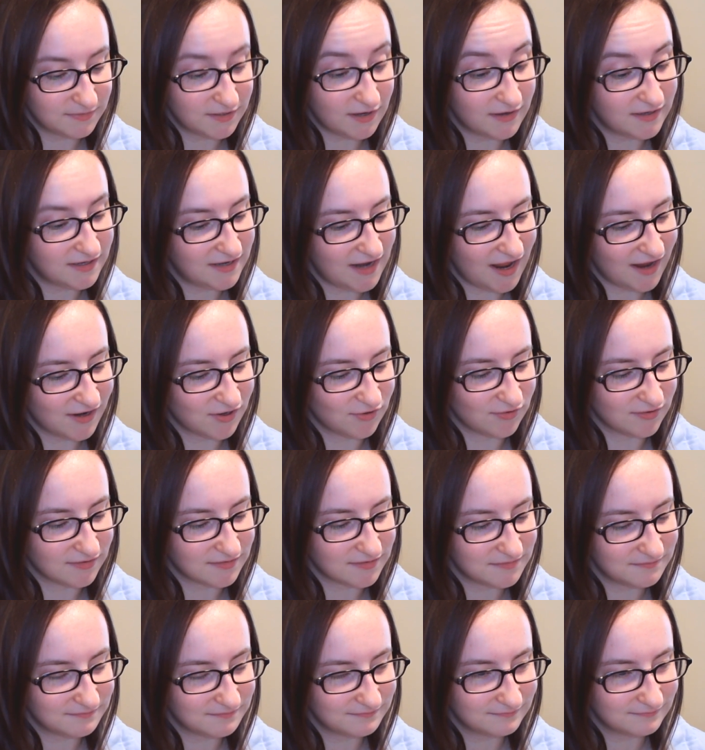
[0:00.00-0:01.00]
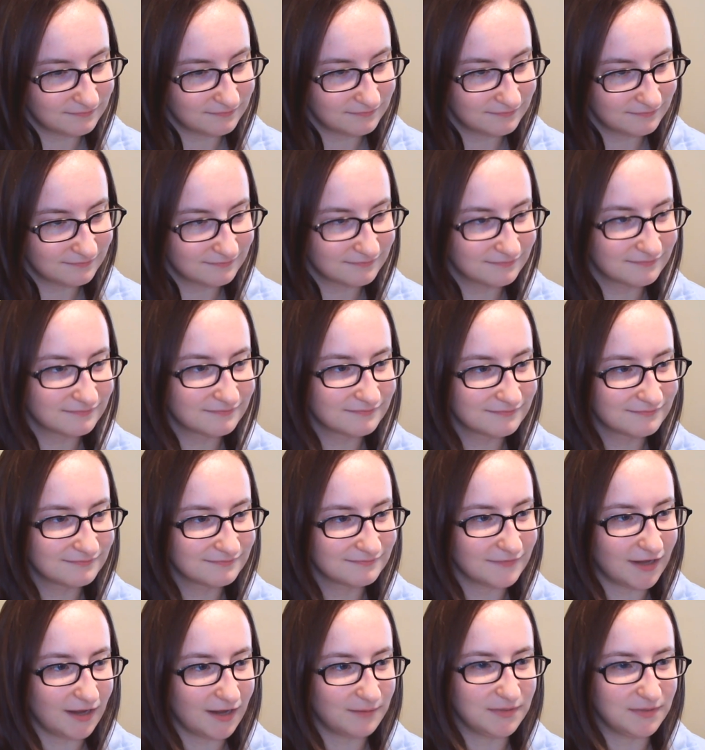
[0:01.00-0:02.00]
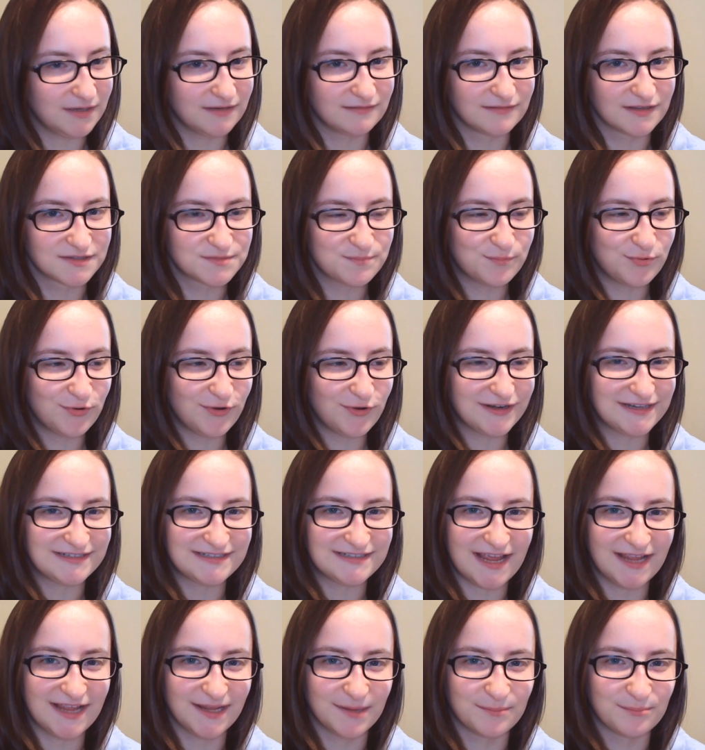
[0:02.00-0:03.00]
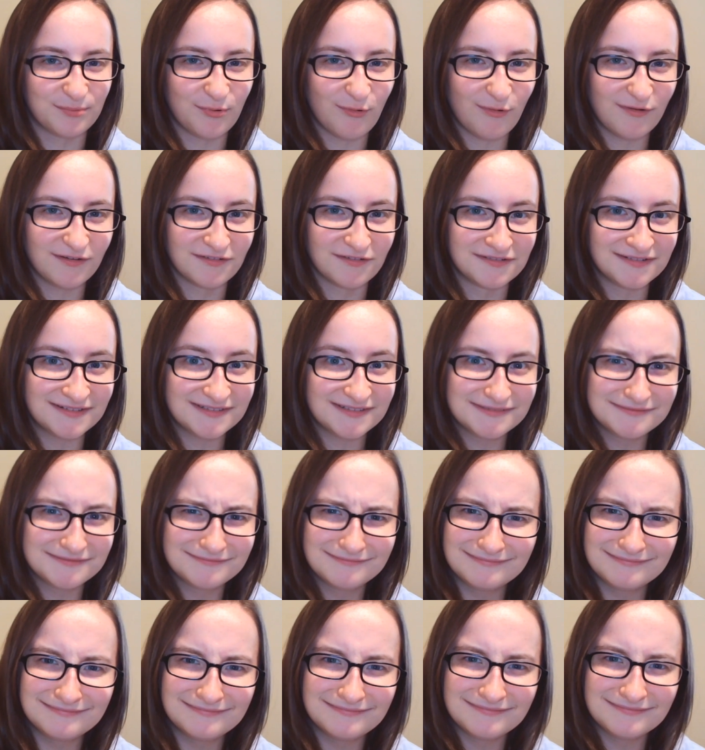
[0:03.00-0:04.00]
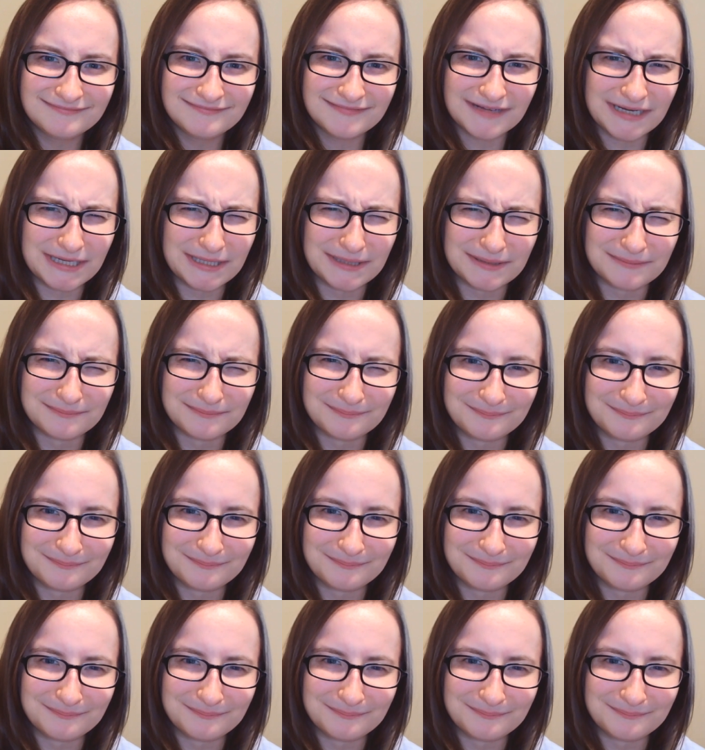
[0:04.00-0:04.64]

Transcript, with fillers: but not inaccurate. I mean, that's pretty dang important. I